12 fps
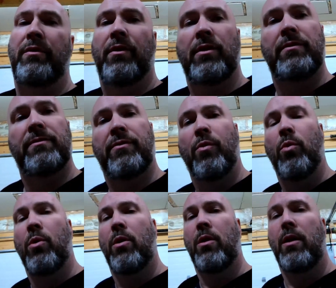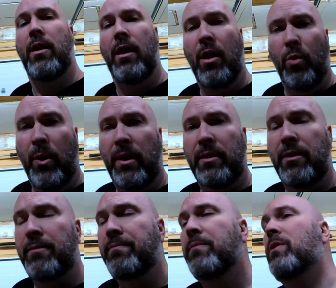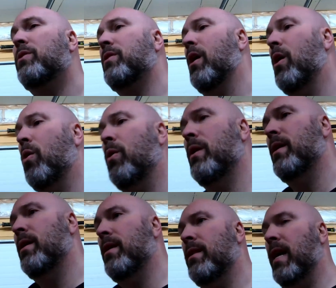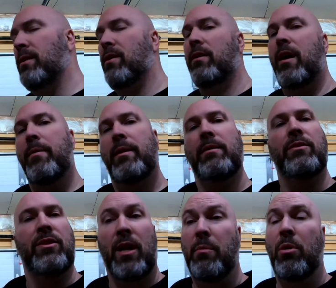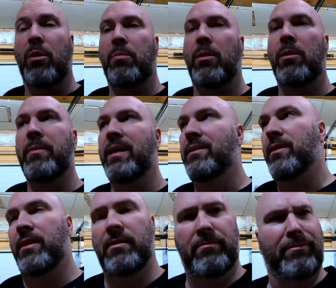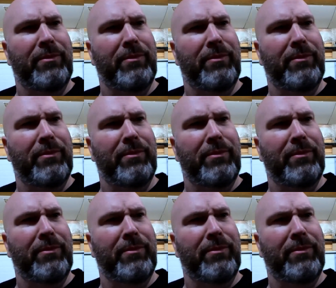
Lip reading: volt for a welder, so that's all coming. Just gotta pull a permit and